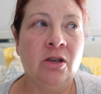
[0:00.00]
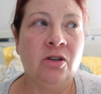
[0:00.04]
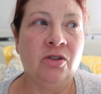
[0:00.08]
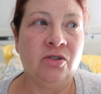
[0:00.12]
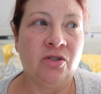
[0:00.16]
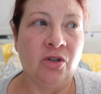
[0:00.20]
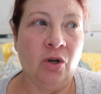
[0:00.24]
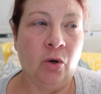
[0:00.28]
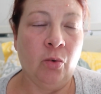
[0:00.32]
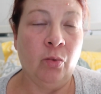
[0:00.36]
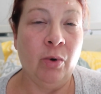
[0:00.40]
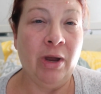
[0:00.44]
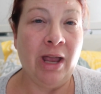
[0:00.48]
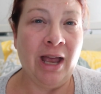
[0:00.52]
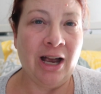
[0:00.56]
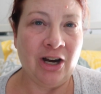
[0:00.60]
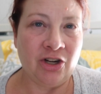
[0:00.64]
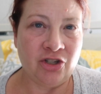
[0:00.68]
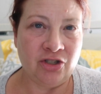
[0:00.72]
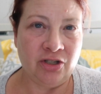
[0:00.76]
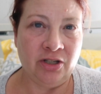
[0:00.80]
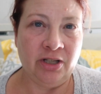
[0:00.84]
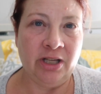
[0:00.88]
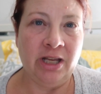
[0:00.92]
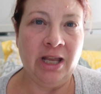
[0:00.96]
So we
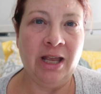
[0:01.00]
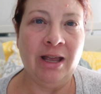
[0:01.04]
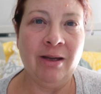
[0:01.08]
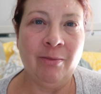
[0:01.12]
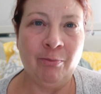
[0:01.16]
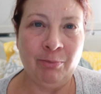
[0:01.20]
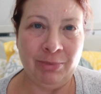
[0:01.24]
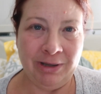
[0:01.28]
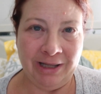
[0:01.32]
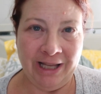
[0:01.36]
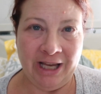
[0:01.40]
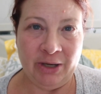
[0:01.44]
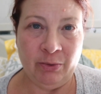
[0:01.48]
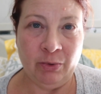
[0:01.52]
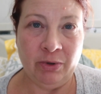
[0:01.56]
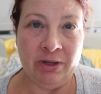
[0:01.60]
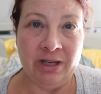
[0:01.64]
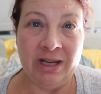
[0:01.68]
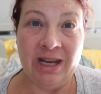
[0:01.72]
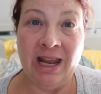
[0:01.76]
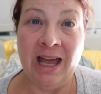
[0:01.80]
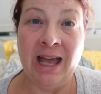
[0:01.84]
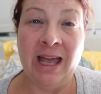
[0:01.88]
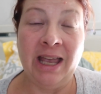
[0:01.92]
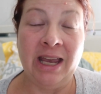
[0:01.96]
actually played
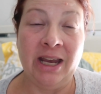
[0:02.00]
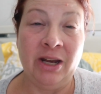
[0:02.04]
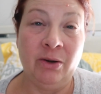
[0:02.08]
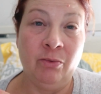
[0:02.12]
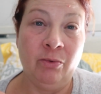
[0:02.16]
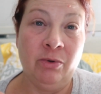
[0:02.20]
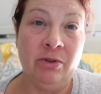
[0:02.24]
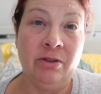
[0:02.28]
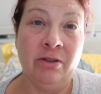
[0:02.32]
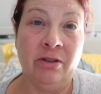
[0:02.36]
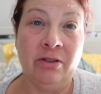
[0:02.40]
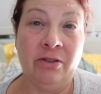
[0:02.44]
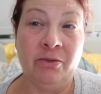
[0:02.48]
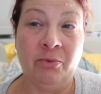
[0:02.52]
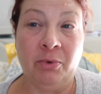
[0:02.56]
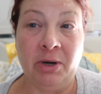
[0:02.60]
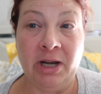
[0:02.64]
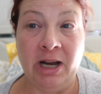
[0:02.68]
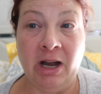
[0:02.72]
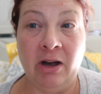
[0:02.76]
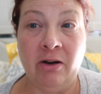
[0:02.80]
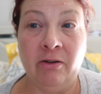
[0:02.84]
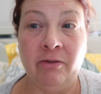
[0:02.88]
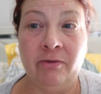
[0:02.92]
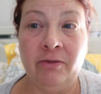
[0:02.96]
with nine with the
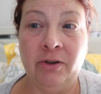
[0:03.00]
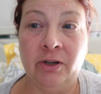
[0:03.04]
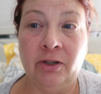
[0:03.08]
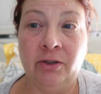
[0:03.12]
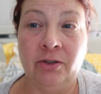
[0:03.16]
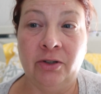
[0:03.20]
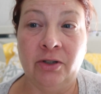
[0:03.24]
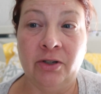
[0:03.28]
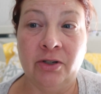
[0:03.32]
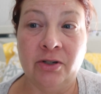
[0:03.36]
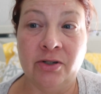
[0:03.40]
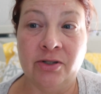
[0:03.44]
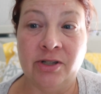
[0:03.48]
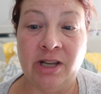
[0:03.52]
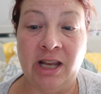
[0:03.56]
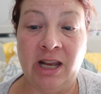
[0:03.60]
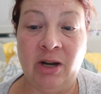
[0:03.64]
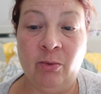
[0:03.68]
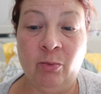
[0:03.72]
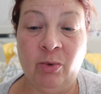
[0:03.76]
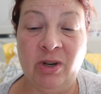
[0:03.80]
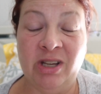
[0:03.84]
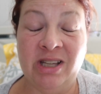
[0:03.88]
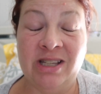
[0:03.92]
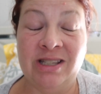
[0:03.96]
three outfielders
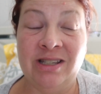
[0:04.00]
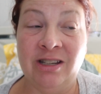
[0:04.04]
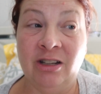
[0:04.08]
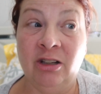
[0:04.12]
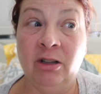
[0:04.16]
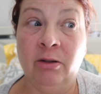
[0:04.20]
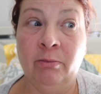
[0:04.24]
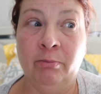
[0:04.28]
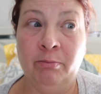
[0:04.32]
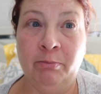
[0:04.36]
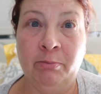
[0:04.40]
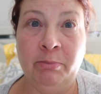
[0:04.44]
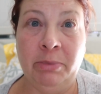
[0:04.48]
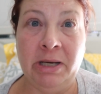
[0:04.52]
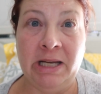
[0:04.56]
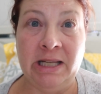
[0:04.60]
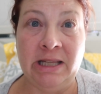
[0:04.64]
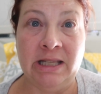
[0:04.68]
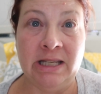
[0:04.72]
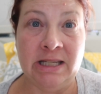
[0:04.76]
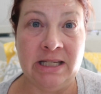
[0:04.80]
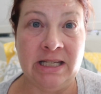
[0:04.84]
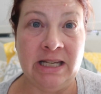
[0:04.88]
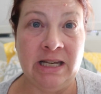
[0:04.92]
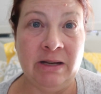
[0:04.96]
and we still
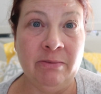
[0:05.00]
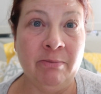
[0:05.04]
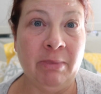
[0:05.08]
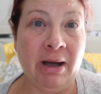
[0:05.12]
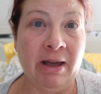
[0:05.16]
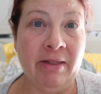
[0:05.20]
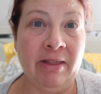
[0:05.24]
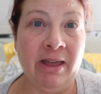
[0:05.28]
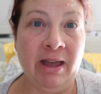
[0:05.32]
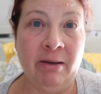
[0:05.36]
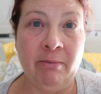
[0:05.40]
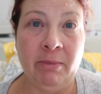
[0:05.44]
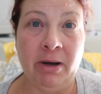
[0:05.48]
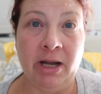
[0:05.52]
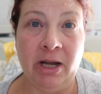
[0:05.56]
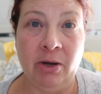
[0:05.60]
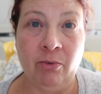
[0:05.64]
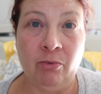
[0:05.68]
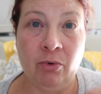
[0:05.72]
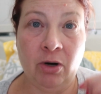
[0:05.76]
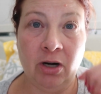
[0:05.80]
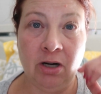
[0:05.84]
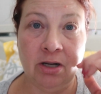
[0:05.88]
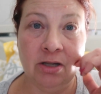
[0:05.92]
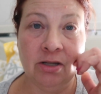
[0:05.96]
beat the team by that many
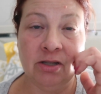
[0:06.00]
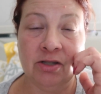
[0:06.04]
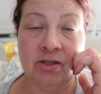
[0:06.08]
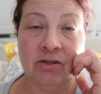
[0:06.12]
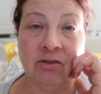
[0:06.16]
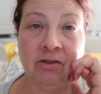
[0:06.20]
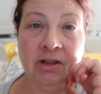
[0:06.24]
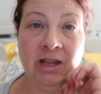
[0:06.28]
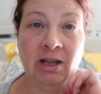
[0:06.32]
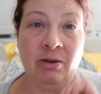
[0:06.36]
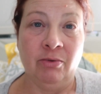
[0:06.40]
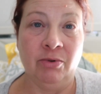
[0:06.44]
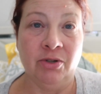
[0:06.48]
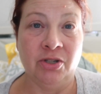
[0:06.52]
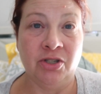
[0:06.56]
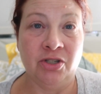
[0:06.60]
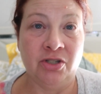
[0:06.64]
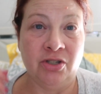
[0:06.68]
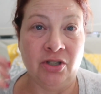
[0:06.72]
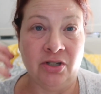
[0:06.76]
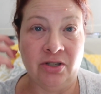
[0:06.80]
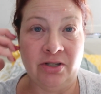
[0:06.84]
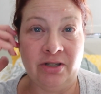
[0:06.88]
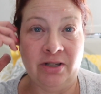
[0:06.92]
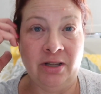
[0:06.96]
runs. So that
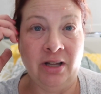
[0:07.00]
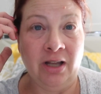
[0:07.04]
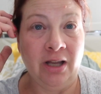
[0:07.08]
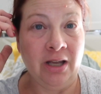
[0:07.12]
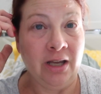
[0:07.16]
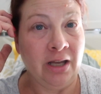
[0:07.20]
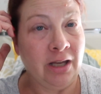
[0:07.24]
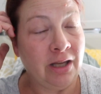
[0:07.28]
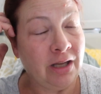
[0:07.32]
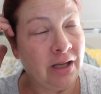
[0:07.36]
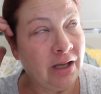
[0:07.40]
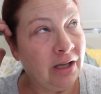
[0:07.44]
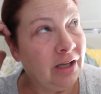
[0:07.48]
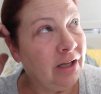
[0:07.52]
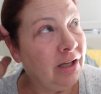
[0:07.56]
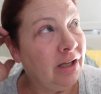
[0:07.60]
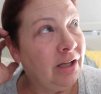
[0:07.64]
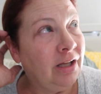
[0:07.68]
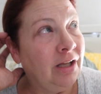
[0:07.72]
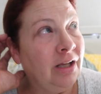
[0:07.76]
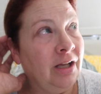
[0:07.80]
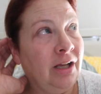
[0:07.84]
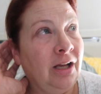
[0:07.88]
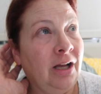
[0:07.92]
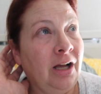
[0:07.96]
was just like,
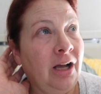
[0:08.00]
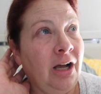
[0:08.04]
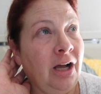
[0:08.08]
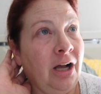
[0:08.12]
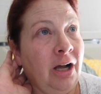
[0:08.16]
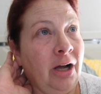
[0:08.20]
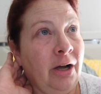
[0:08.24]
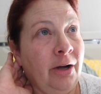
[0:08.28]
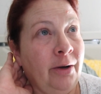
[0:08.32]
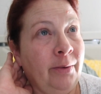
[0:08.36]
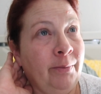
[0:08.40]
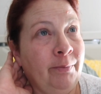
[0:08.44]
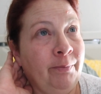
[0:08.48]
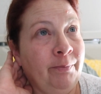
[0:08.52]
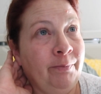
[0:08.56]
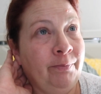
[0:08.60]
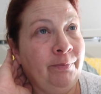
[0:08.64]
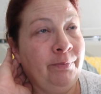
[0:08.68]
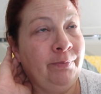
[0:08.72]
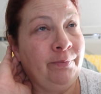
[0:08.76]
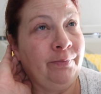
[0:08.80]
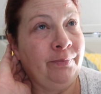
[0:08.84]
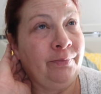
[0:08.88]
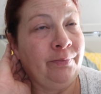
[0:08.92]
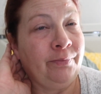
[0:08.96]

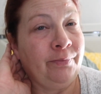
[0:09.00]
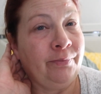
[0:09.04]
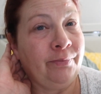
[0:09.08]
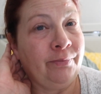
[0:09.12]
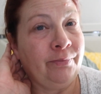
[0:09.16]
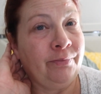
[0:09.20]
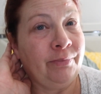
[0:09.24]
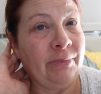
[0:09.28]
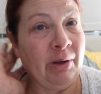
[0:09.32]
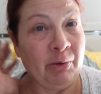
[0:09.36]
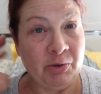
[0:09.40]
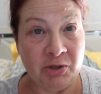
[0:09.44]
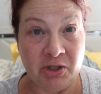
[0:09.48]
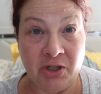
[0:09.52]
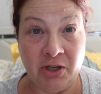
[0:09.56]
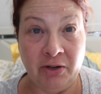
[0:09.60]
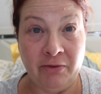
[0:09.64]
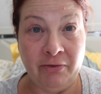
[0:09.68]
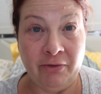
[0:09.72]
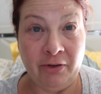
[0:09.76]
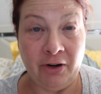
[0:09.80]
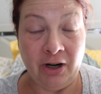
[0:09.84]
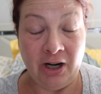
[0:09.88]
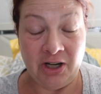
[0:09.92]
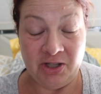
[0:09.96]
um, that was
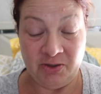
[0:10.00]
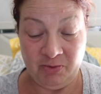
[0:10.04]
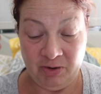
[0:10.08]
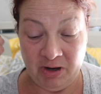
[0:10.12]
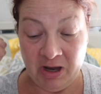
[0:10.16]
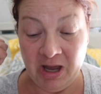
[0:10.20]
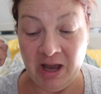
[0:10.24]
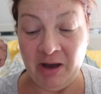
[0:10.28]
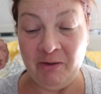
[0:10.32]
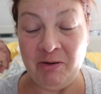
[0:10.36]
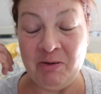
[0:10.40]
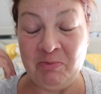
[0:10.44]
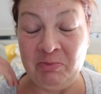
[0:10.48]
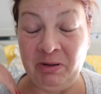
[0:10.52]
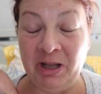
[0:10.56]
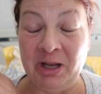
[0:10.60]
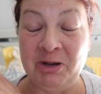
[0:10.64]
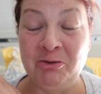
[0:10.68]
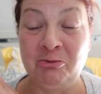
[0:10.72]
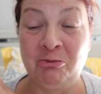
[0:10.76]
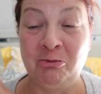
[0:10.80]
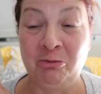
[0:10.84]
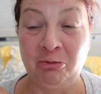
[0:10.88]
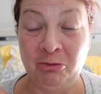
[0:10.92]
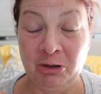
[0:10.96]
good for us. We, we
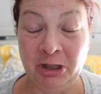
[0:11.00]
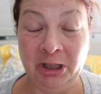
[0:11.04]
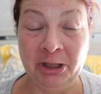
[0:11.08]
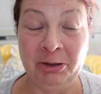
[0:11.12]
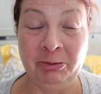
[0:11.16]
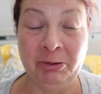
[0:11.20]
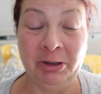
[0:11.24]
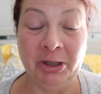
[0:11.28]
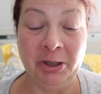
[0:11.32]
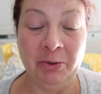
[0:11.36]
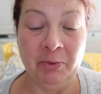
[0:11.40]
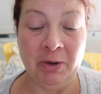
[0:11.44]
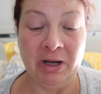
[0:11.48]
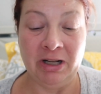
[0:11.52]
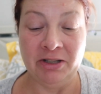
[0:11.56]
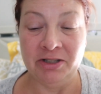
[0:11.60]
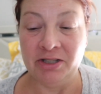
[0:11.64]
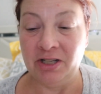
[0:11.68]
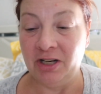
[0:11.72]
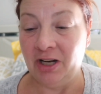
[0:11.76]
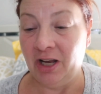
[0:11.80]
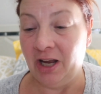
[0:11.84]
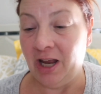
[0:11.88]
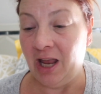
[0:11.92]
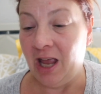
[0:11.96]
played really, really well
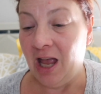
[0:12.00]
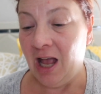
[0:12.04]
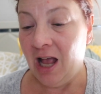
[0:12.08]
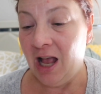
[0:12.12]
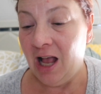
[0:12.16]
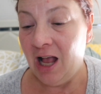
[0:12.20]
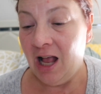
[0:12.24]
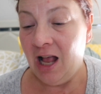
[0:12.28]
tonight.